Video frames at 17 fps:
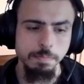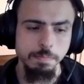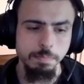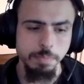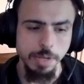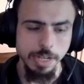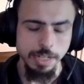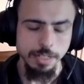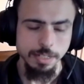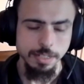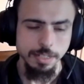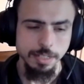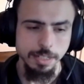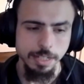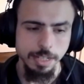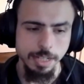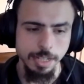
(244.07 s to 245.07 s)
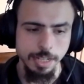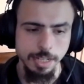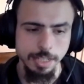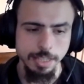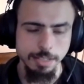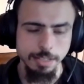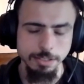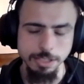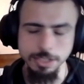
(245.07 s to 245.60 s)
But
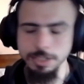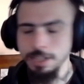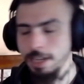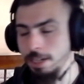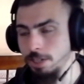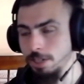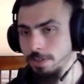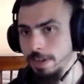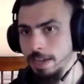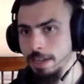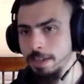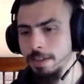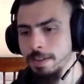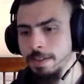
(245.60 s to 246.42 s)
that was a sidetrack.